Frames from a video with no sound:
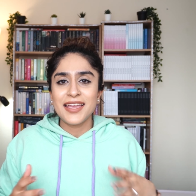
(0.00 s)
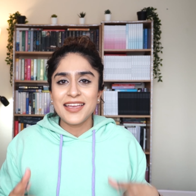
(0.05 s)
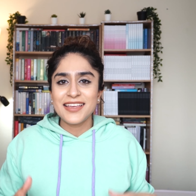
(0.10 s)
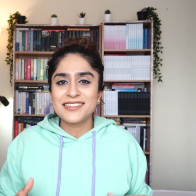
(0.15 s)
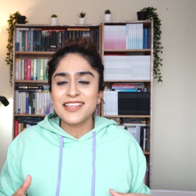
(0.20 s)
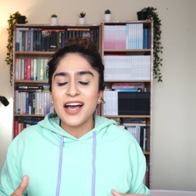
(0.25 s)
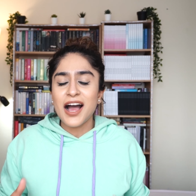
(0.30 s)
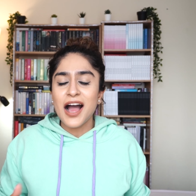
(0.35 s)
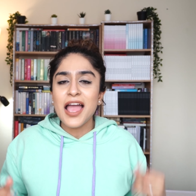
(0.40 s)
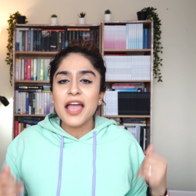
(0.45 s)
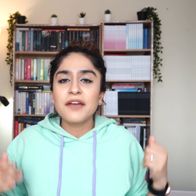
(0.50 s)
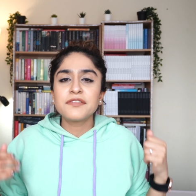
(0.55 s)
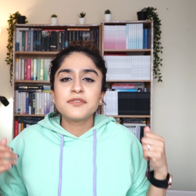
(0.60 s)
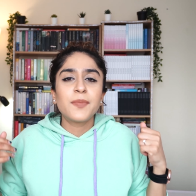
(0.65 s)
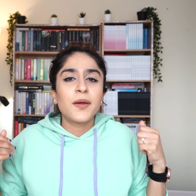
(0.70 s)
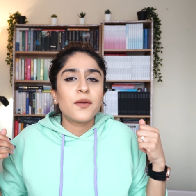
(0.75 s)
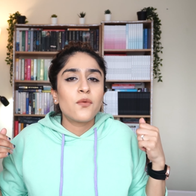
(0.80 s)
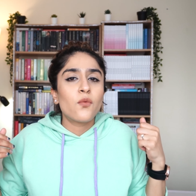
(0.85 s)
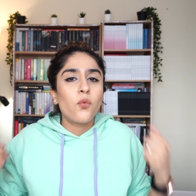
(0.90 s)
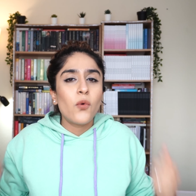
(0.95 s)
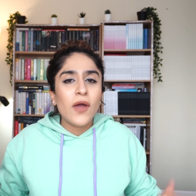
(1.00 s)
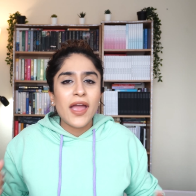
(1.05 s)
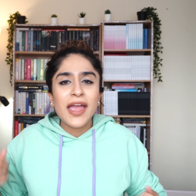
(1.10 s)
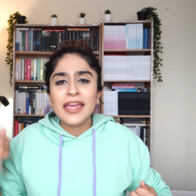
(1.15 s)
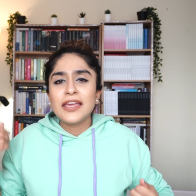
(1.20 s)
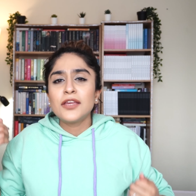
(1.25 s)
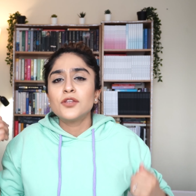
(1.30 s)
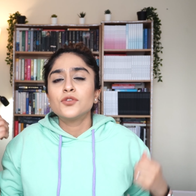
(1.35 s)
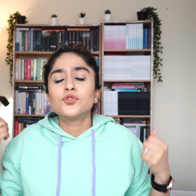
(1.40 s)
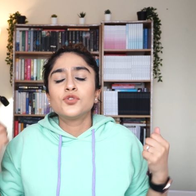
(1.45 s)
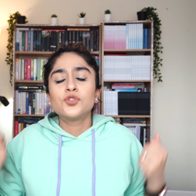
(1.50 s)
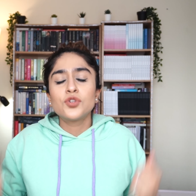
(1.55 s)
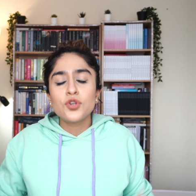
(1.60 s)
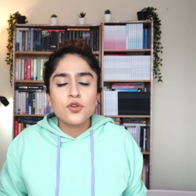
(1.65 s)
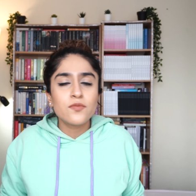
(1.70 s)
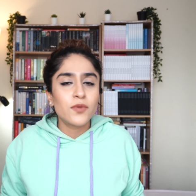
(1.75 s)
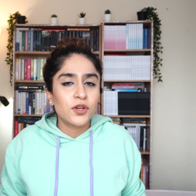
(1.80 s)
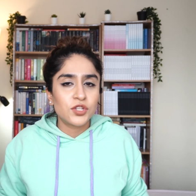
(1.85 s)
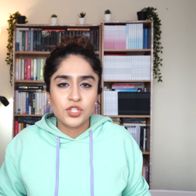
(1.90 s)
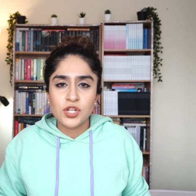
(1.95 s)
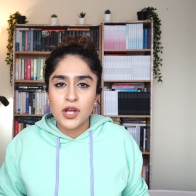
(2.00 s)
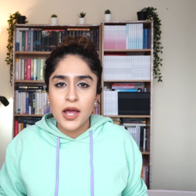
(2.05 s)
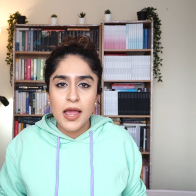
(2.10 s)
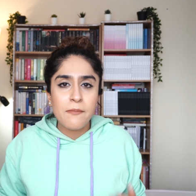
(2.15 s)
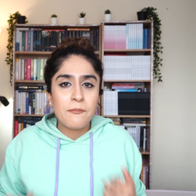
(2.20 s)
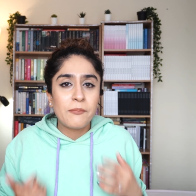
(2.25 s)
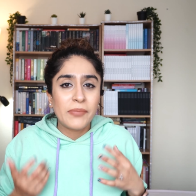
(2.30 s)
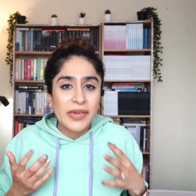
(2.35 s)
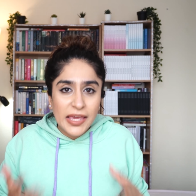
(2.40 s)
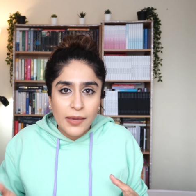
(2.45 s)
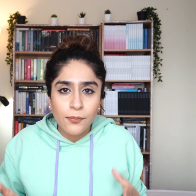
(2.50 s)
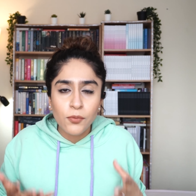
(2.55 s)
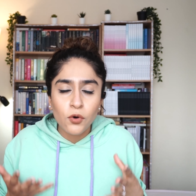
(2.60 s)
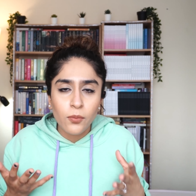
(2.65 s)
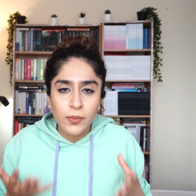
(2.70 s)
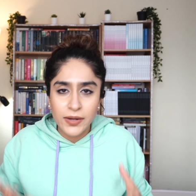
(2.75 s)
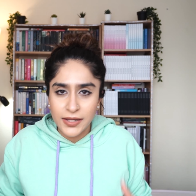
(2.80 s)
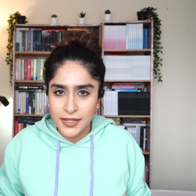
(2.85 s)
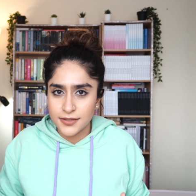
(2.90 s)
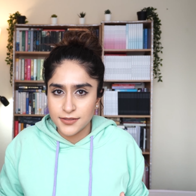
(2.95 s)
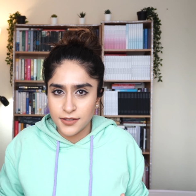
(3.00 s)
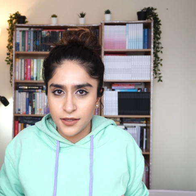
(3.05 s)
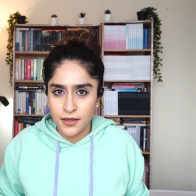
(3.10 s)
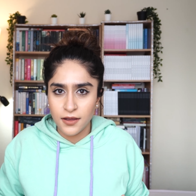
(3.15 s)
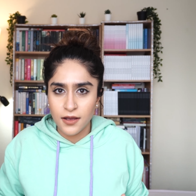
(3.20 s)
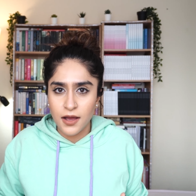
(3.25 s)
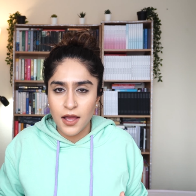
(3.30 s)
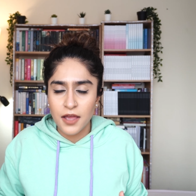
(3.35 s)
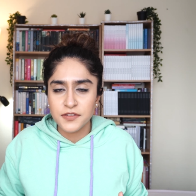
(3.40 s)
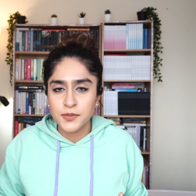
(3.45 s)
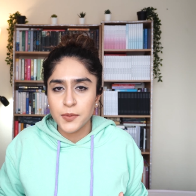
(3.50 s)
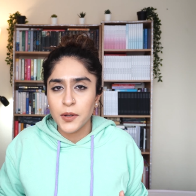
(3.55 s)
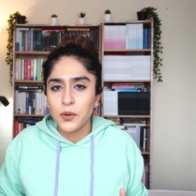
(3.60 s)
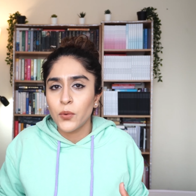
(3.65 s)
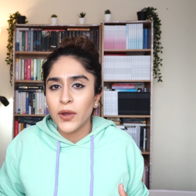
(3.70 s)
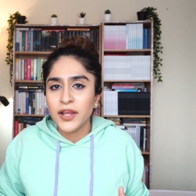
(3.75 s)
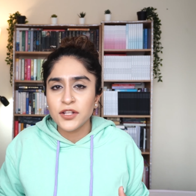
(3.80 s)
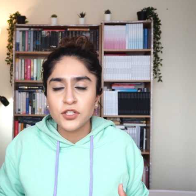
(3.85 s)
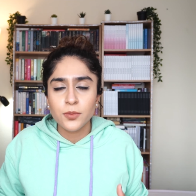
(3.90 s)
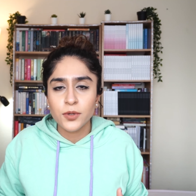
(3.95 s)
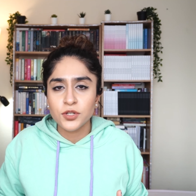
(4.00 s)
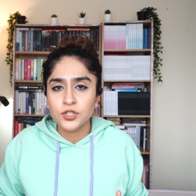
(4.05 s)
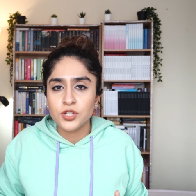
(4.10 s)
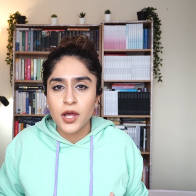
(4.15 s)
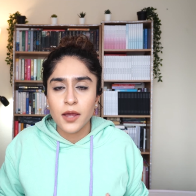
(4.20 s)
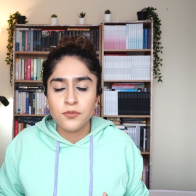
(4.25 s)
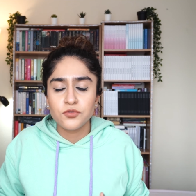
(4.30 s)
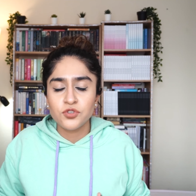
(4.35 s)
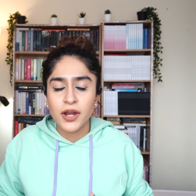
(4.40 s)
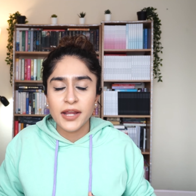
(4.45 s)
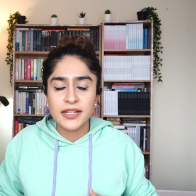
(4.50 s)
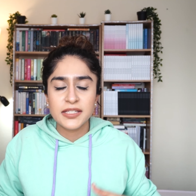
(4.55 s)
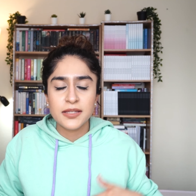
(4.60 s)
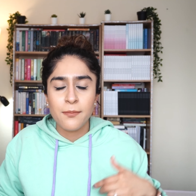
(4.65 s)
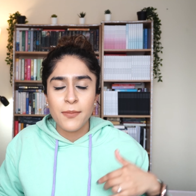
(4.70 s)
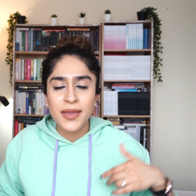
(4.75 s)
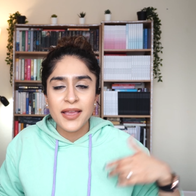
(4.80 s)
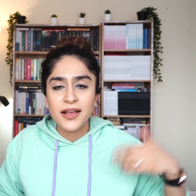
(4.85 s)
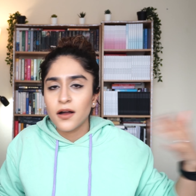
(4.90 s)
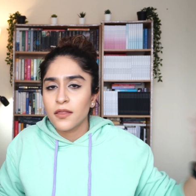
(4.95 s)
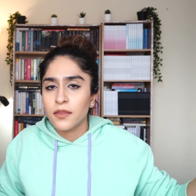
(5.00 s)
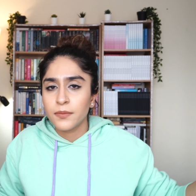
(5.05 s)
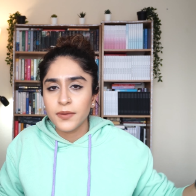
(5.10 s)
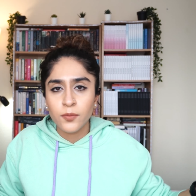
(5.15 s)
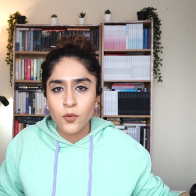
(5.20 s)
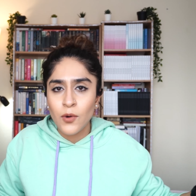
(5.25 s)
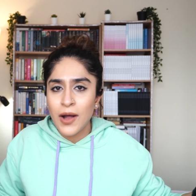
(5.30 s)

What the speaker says: is that I have spent way too much time people pleasing. I have spent way too much time trying to make other people